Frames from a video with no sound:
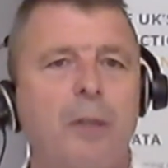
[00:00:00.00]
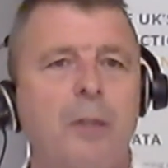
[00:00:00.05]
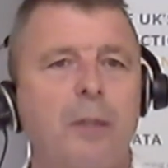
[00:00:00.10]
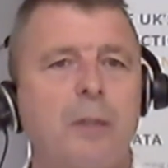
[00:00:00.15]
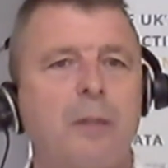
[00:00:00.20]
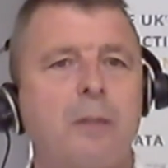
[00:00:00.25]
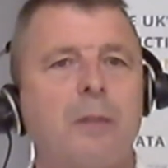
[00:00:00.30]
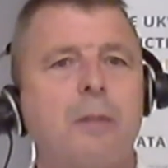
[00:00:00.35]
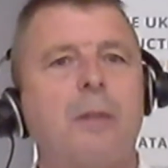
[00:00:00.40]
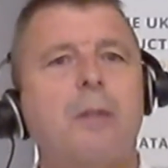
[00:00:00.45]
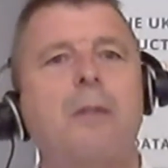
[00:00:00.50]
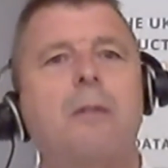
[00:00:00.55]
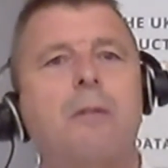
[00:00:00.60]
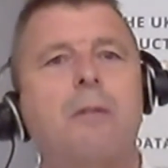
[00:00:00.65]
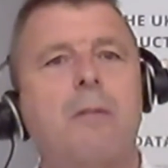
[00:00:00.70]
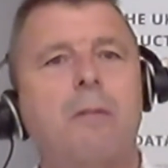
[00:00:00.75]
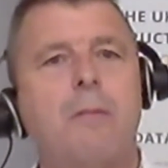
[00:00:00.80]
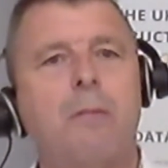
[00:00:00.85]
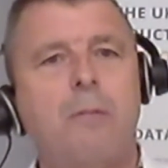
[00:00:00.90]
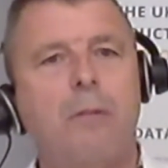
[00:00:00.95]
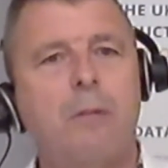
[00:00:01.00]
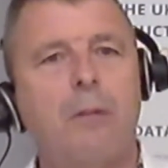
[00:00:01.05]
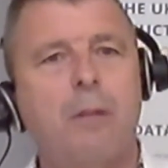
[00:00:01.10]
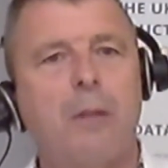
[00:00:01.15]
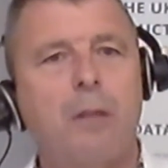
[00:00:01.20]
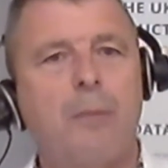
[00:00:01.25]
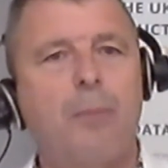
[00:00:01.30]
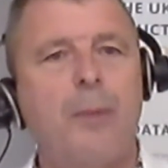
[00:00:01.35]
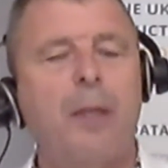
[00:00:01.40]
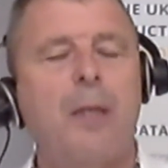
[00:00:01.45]
works, it's not
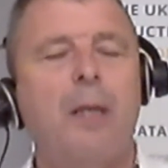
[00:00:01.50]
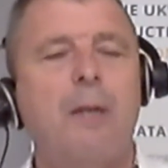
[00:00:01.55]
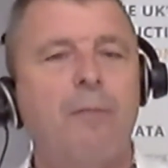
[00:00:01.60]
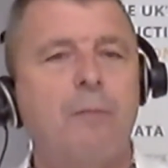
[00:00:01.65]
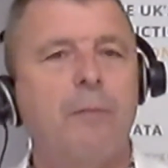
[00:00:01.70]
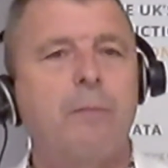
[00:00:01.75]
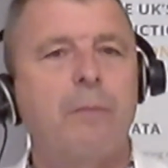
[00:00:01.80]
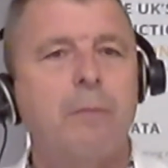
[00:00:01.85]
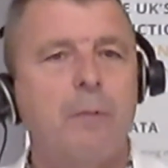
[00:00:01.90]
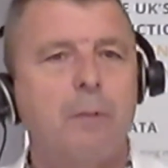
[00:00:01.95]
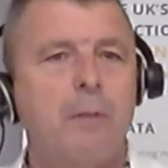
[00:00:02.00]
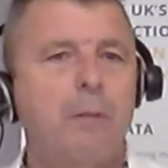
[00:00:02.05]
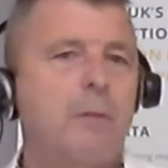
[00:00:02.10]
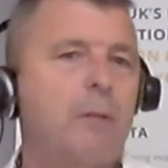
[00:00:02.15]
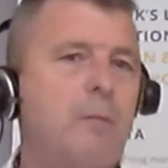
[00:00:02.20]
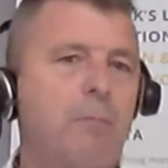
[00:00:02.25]
going to be even,